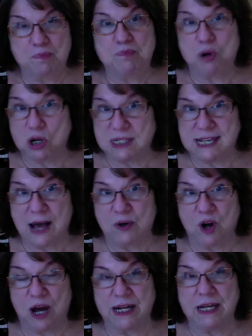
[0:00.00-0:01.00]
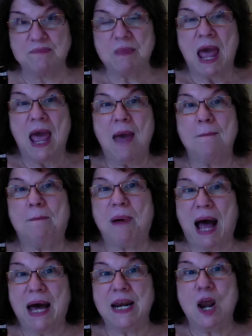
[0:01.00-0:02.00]
books out on it.
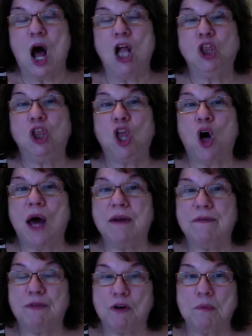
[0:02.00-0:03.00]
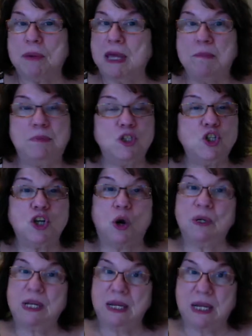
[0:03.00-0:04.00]
But a lot of her people
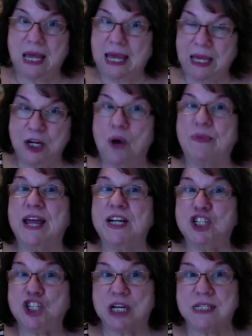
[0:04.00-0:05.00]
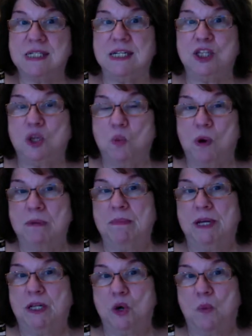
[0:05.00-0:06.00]
don't eat keto. They just eat the one
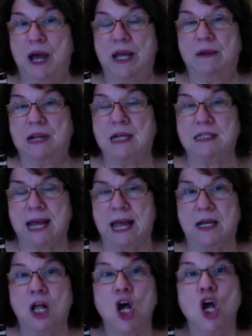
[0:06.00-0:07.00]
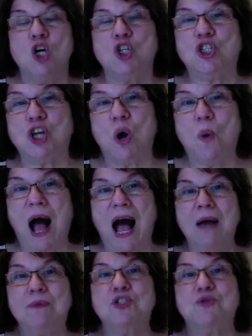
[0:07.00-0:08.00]
meal a day. So
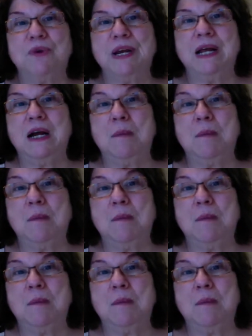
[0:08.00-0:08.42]
I was reading